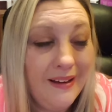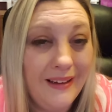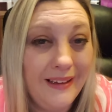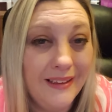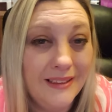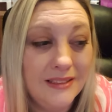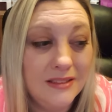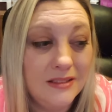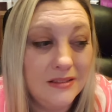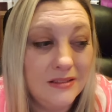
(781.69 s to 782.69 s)

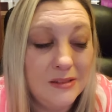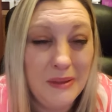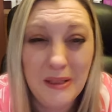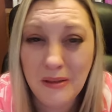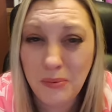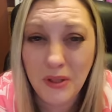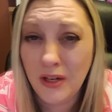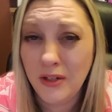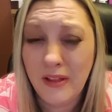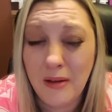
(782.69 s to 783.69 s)
And to be put
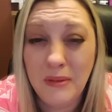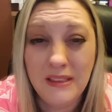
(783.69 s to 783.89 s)
under that many